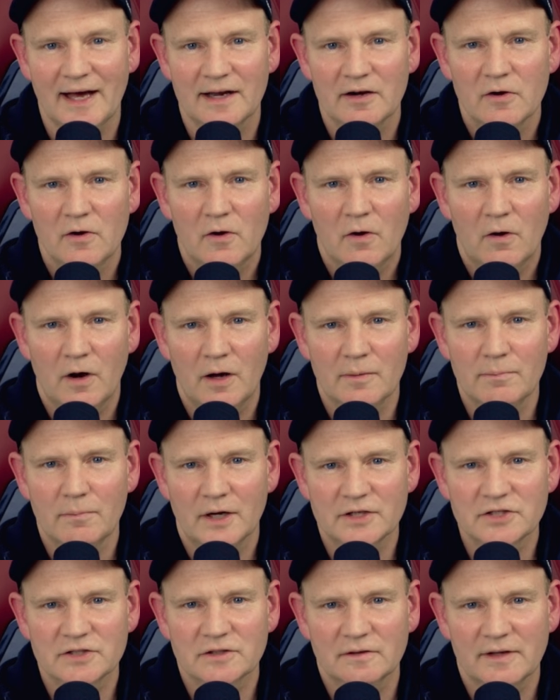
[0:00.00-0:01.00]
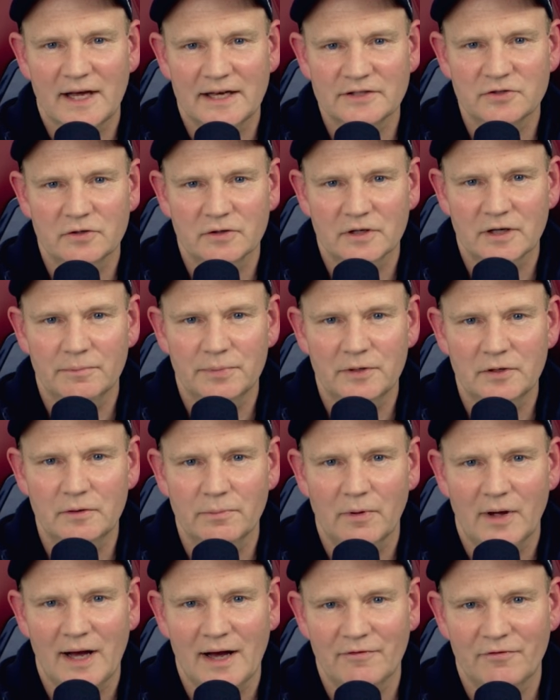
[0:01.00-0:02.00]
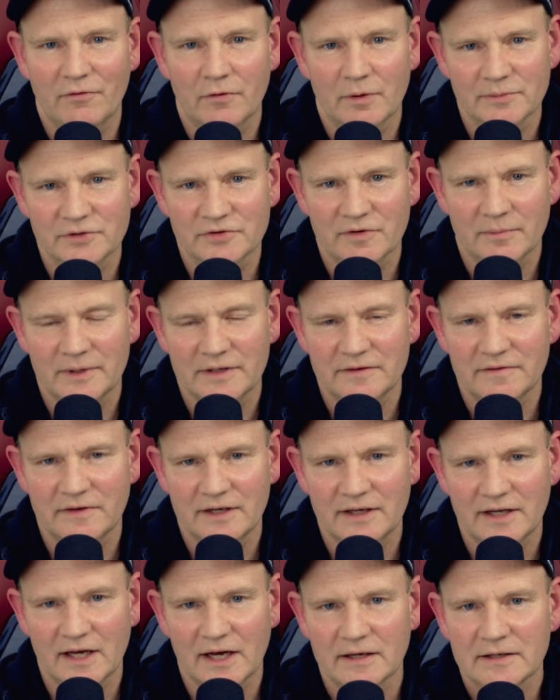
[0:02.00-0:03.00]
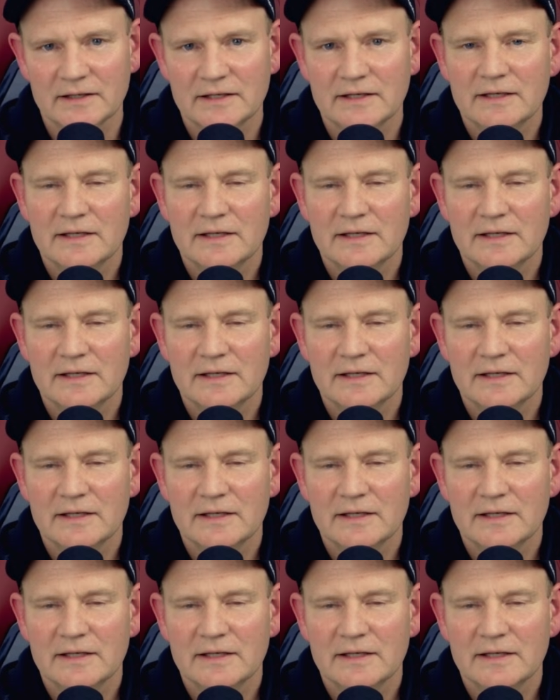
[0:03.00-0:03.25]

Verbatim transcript: that on much lesser compute platforms from NVIDIA.